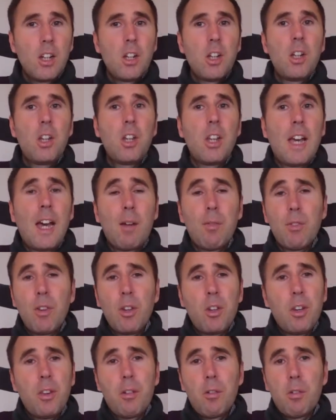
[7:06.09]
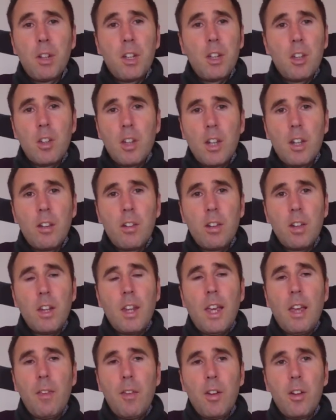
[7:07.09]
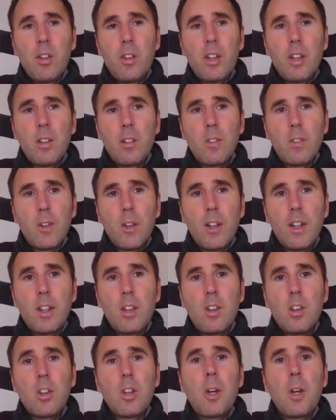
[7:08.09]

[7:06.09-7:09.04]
You have to do the research and get those insights.